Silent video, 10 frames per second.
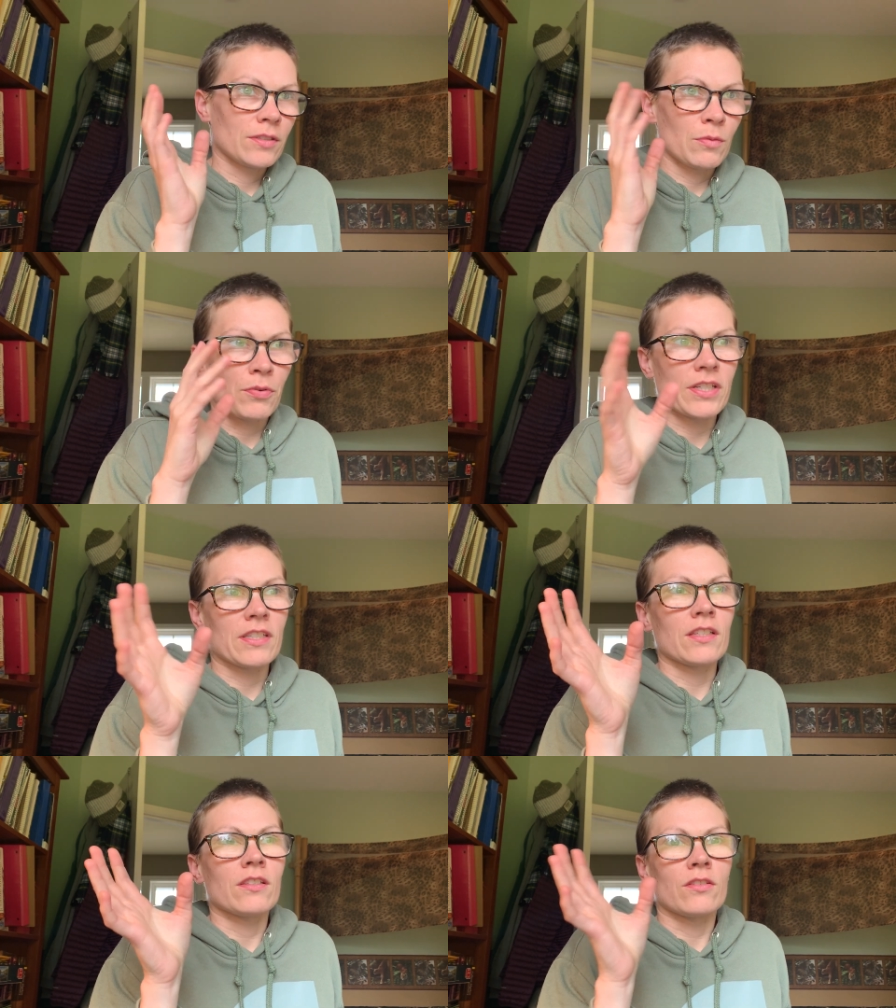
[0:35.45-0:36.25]
to
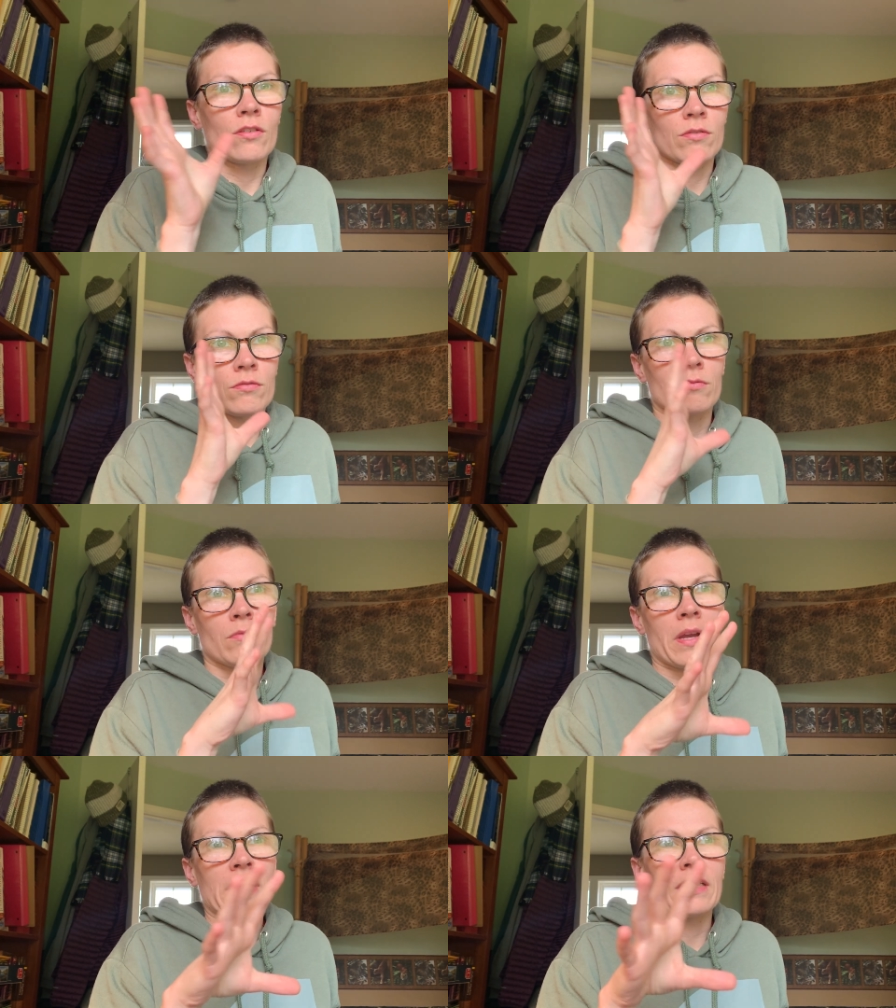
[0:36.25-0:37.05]
present, though
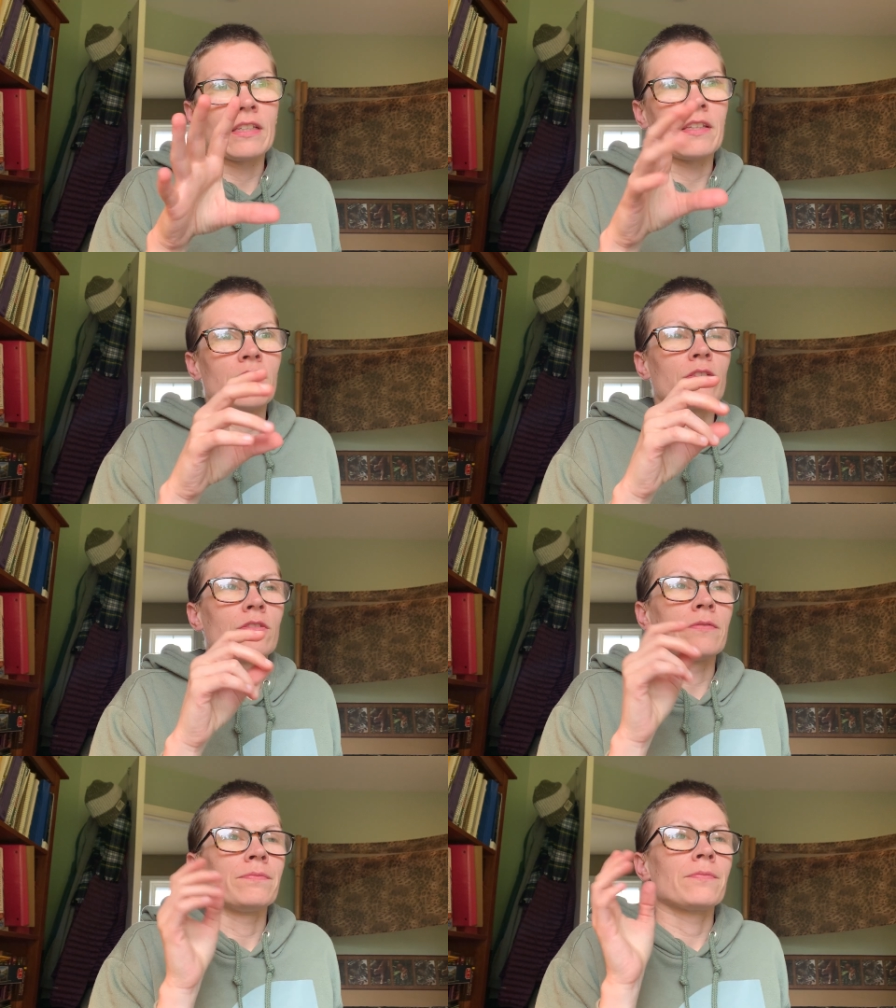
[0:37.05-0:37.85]
waned a
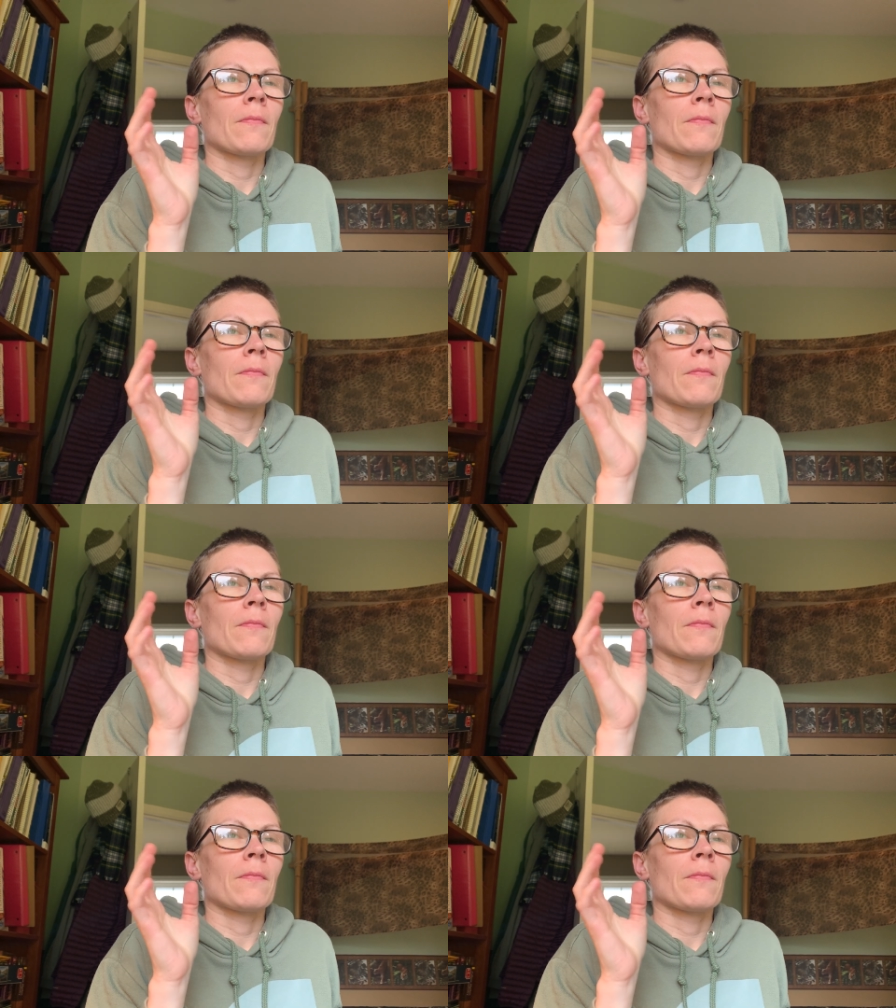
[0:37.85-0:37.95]
little,